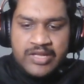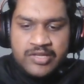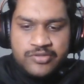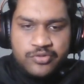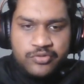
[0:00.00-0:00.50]

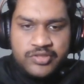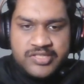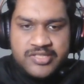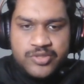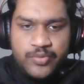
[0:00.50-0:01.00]
So
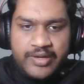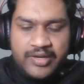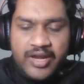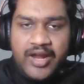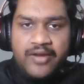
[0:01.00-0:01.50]
this is the one.
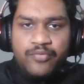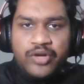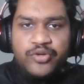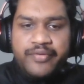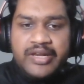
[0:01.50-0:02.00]
And
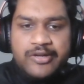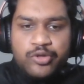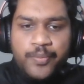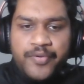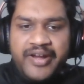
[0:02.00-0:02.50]
what do we need
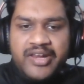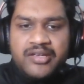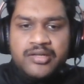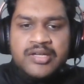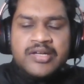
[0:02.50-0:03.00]
to provide
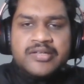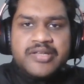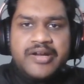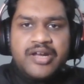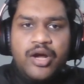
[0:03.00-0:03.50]
here?
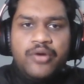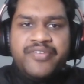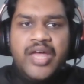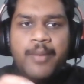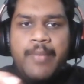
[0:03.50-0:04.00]
That how
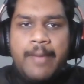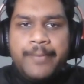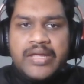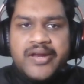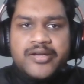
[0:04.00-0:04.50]
we are
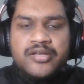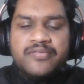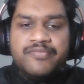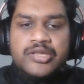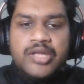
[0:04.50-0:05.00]
mapping it
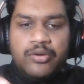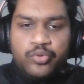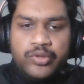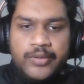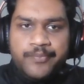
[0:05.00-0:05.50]
with the
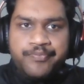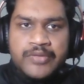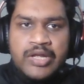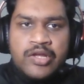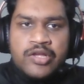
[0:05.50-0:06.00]
owner.
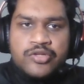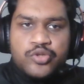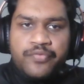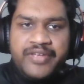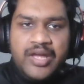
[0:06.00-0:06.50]

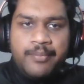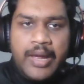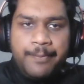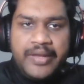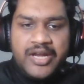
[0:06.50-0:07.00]
So we are
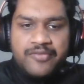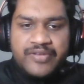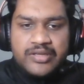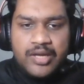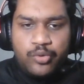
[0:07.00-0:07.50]
mapping it
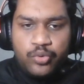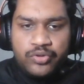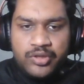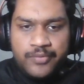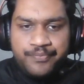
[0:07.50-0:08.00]
with the
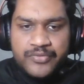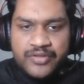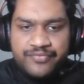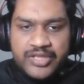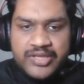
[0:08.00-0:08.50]
owner
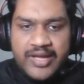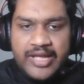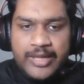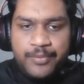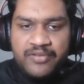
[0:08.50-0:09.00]
with the
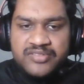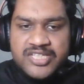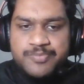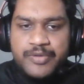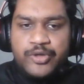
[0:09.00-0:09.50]
help of
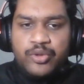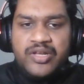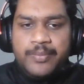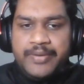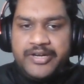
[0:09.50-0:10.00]
this
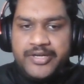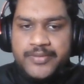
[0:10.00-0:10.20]
particular pet.